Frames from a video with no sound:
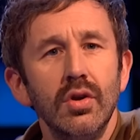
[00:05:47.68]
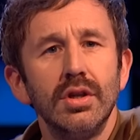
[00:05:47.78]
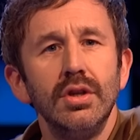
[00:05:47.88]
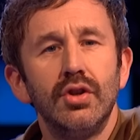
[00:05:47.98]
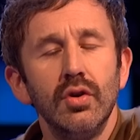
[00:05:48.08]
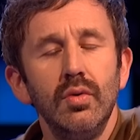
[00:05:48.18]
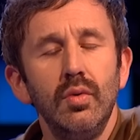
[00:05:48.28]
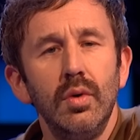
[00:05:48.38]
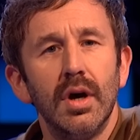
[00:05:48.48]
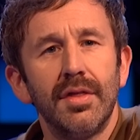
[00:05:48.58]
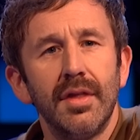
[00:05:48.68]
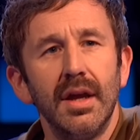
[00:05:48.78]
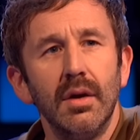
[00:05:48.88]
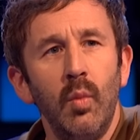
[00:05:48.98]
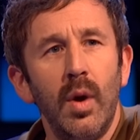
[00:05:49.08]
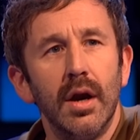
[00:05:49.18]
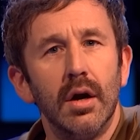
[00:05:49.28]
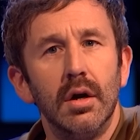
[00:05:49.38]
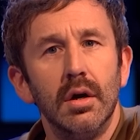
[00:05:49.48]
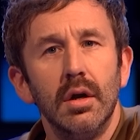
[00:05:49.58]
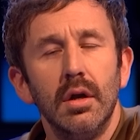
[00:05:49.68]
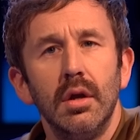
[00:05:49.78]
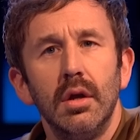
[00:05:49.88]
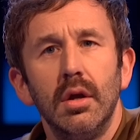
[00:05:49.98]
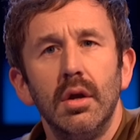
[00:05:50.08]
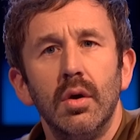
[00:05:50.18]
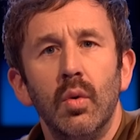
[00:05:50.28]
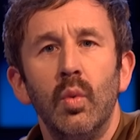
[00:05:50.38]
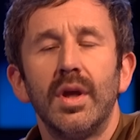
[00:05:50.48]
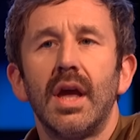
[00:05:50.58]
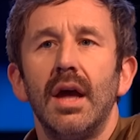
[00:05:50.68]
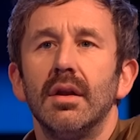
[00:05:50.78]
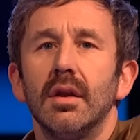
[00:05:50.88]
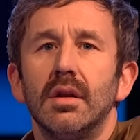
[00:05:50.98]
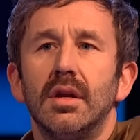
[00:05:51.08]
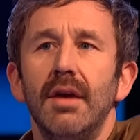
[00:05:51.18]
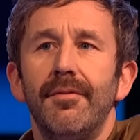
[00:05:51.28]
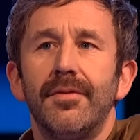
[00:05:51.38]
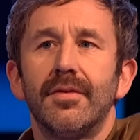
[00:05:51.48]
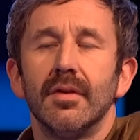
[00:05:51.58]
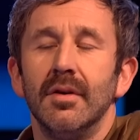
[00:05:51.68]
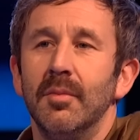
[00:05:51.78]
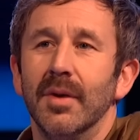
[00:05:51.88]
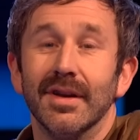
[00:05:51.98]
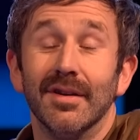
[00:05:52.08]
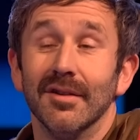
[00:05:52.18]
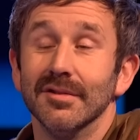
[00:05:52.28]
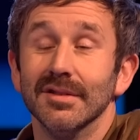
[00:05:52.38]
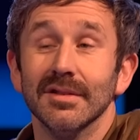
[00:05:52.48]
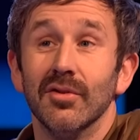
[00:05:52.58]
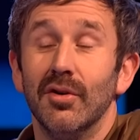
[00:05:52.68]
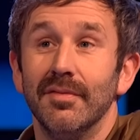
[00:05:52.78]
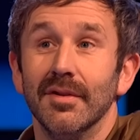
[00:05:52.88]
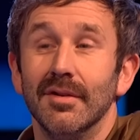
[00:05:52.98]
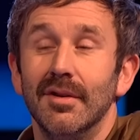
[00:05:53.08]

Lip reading: usually do a thing where we get gifts. Oh my God, this is awful.